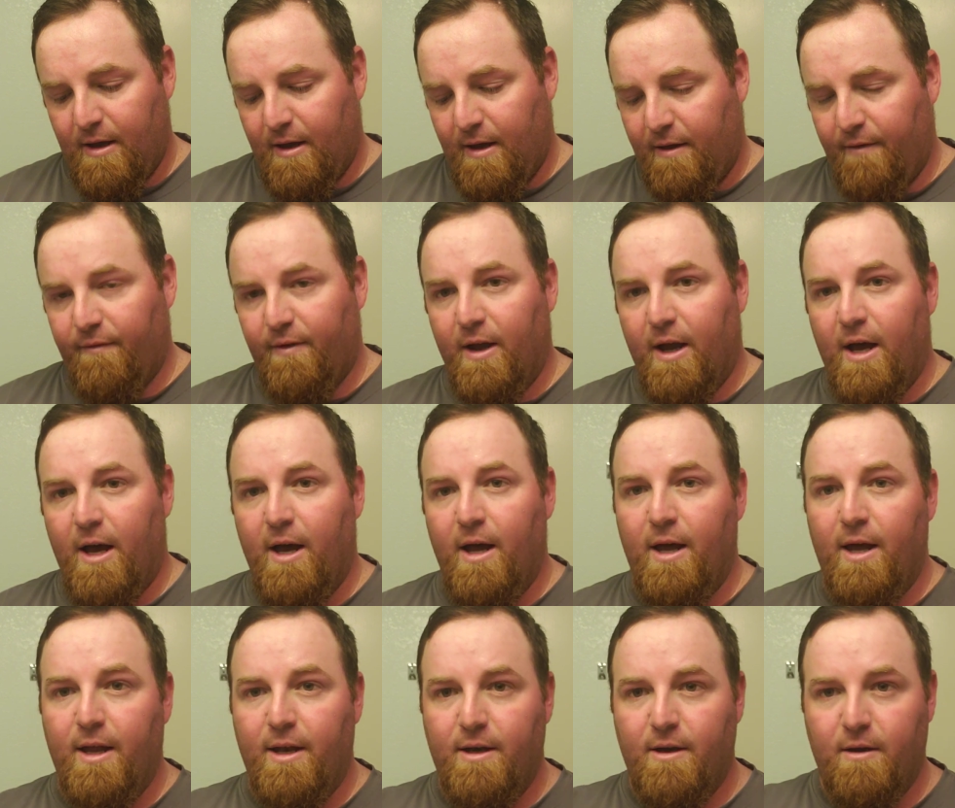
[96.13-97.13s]
I've
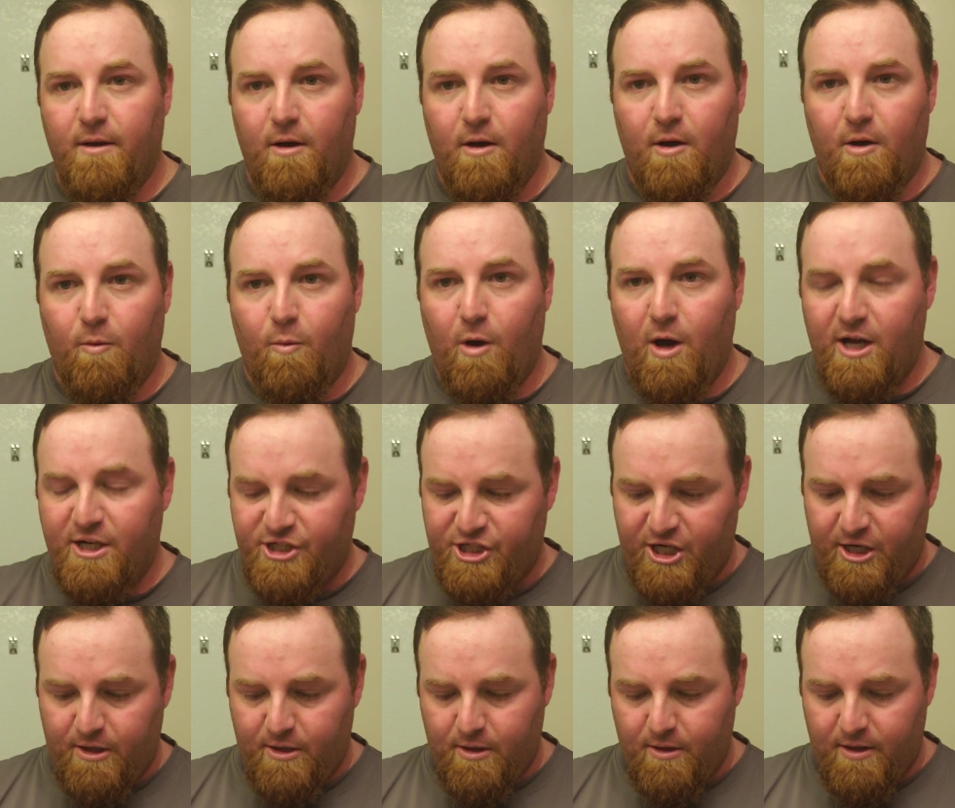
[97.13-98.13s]
got a watch
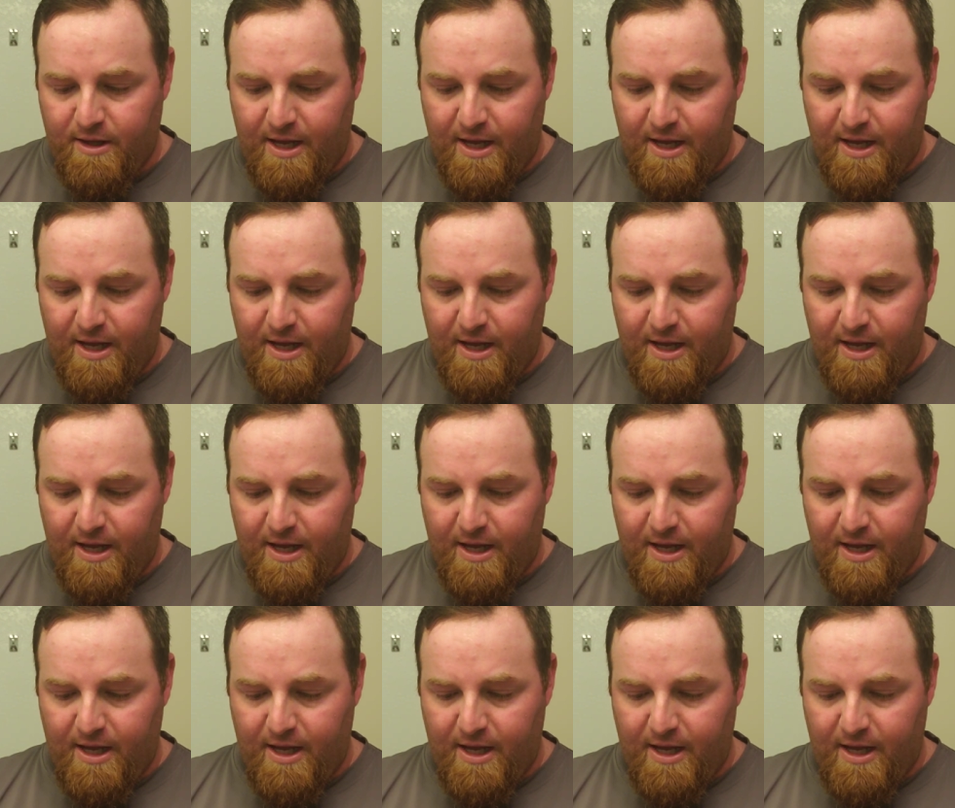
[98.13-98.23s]
here